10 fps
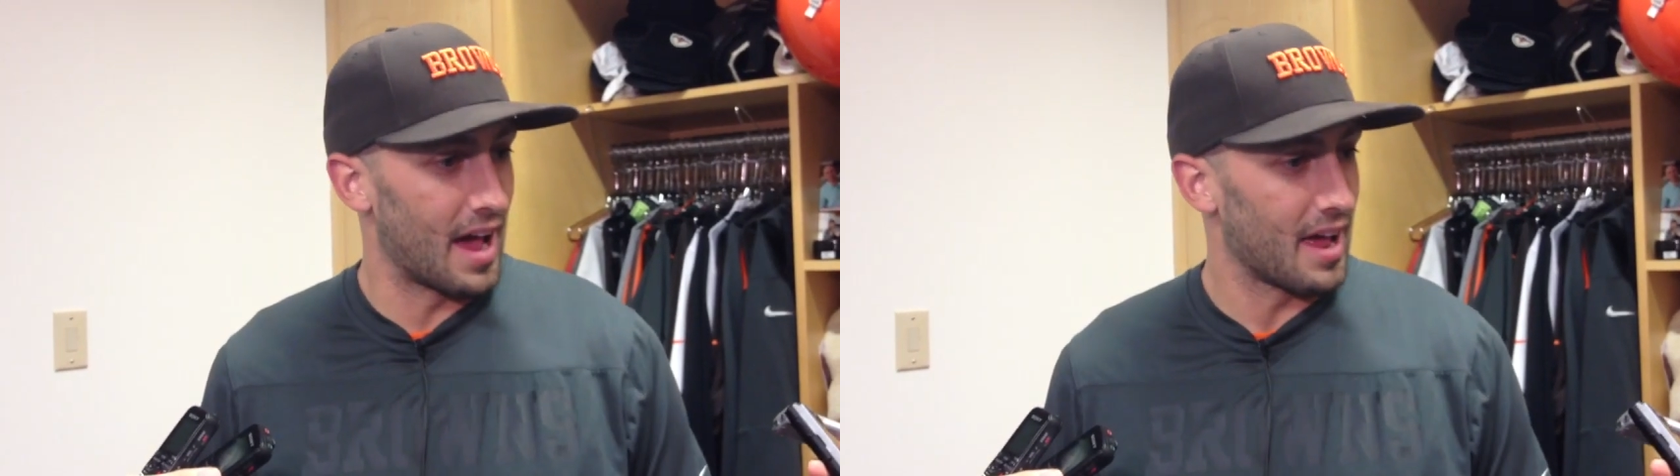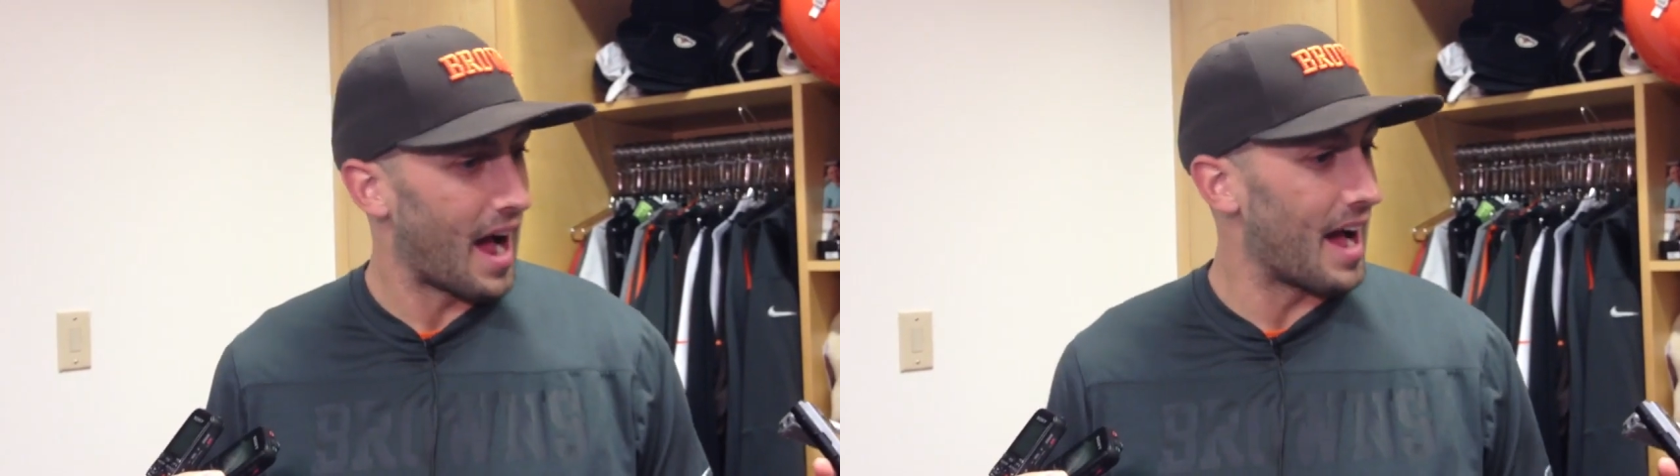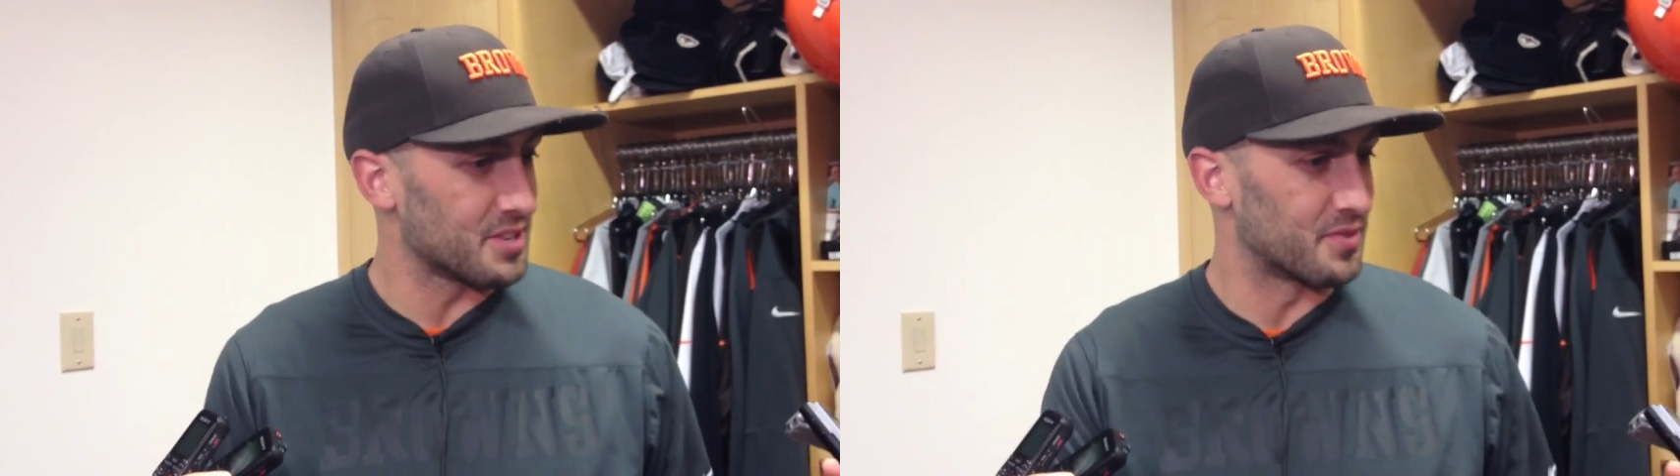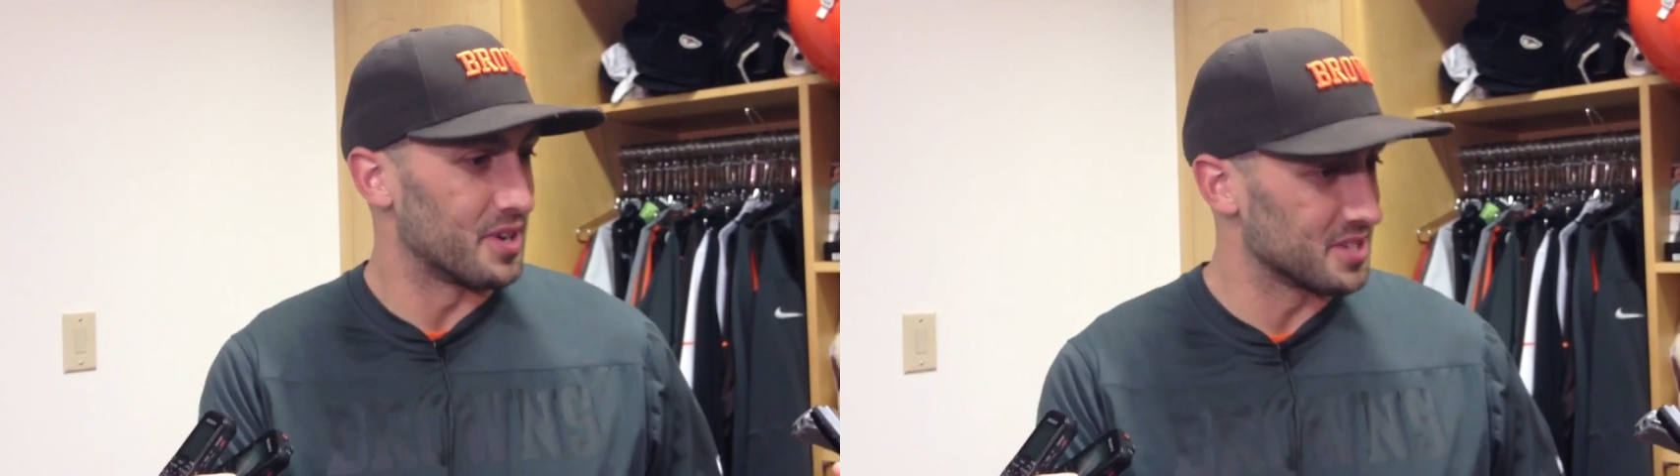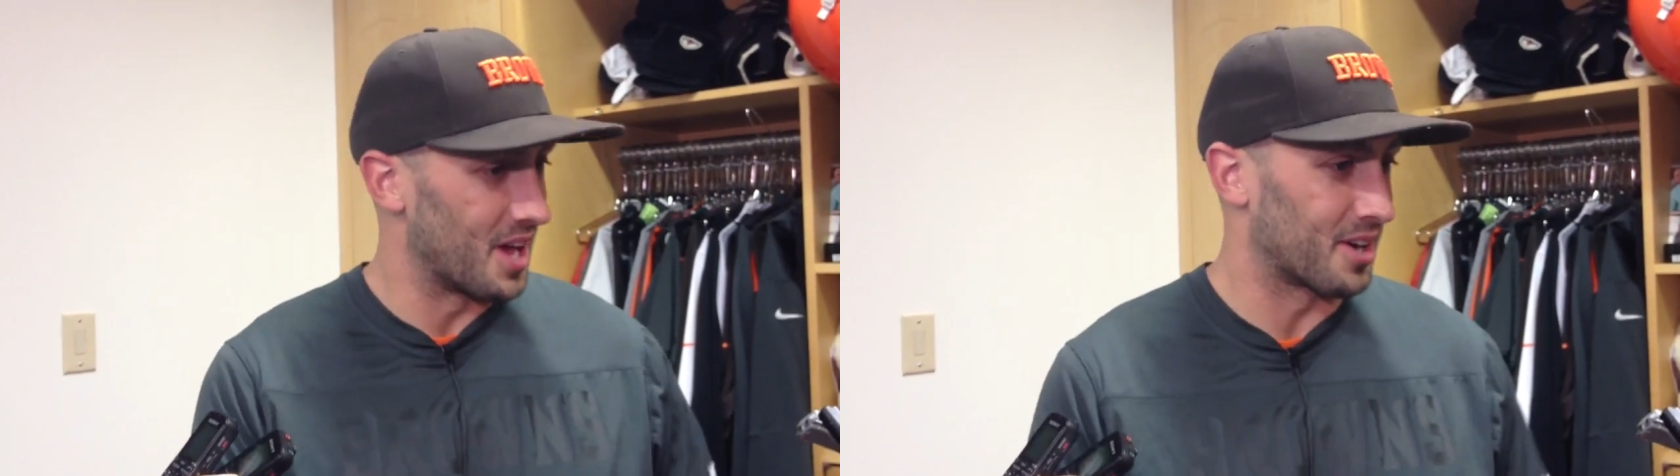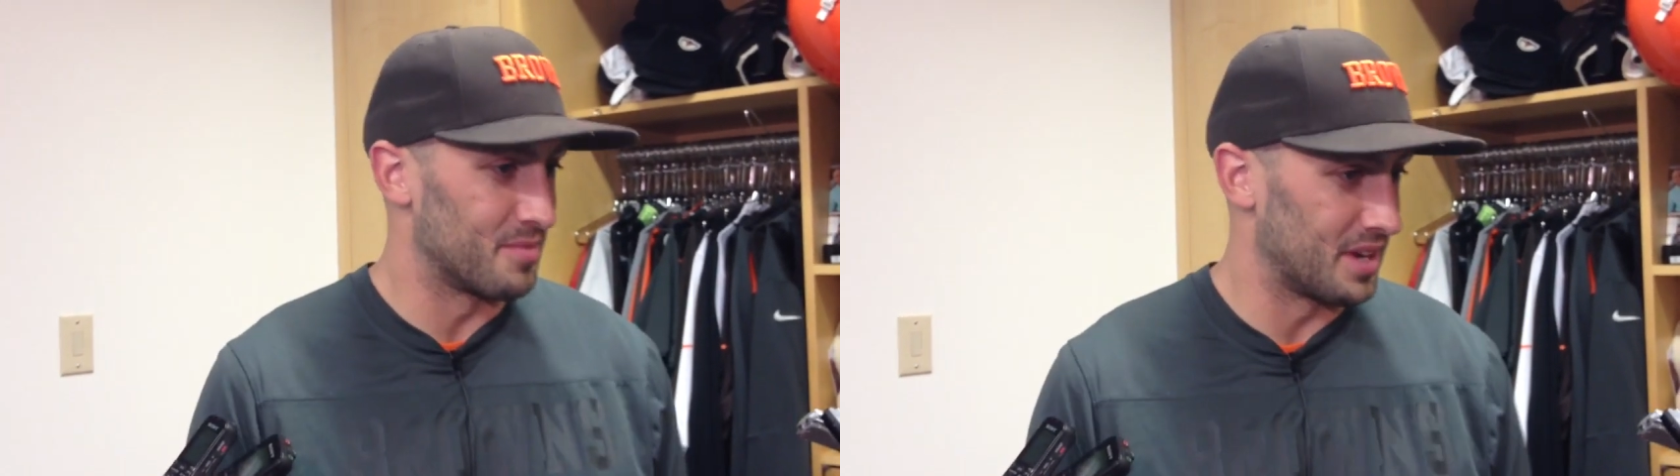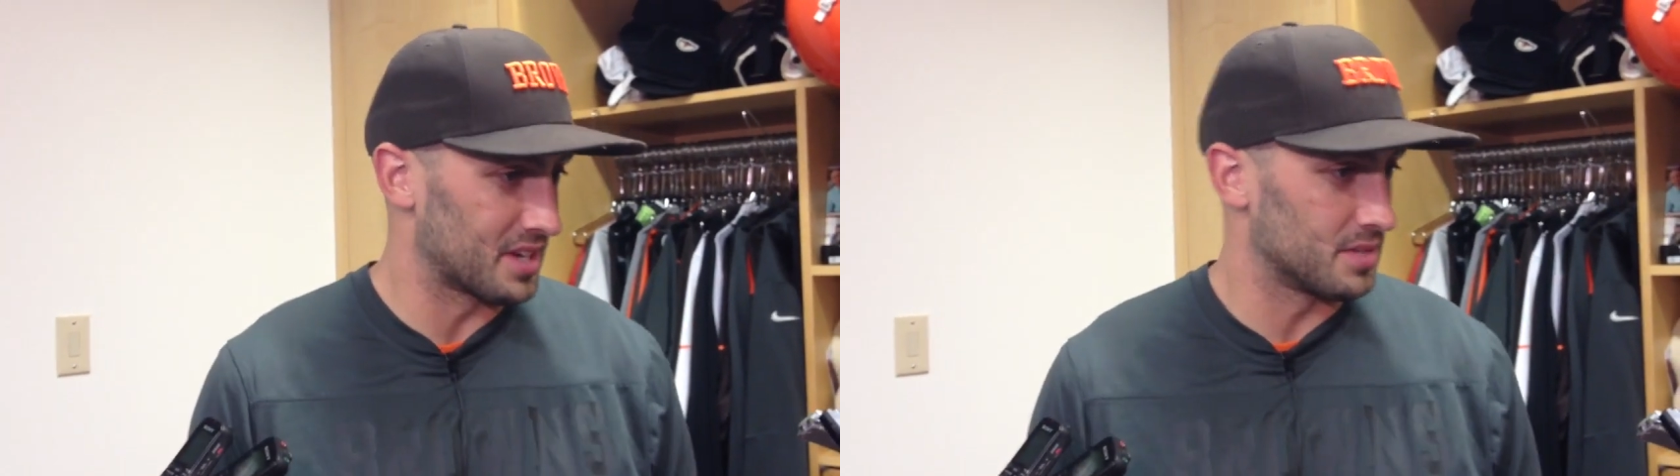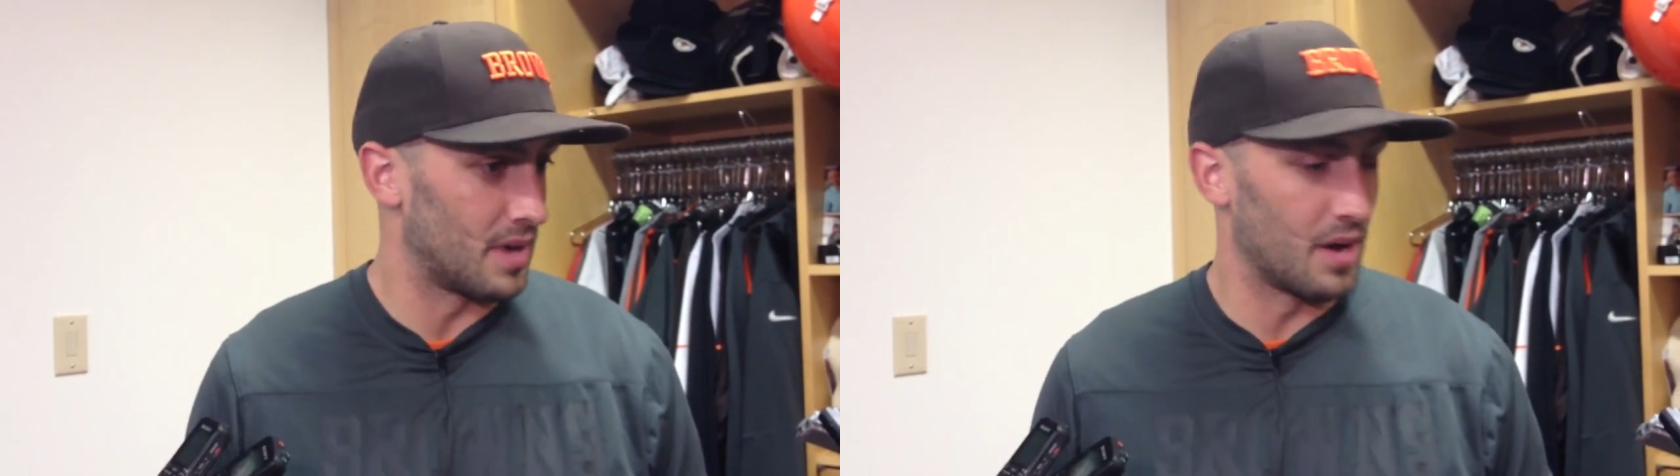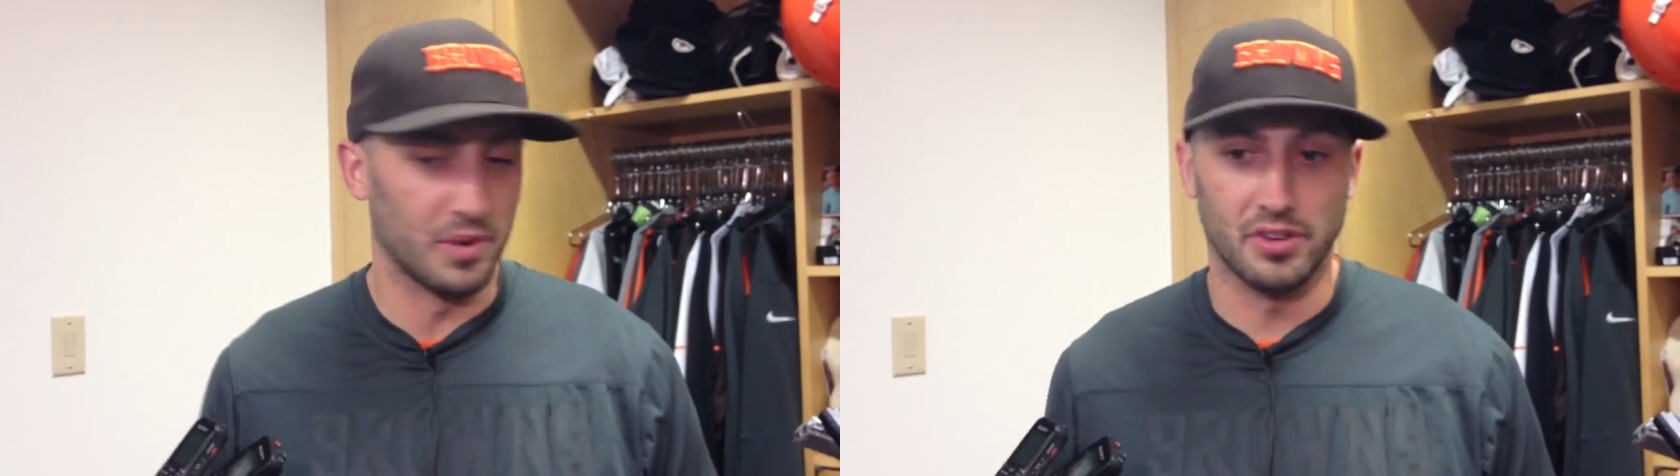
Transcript: asked for his locker to be next to mine.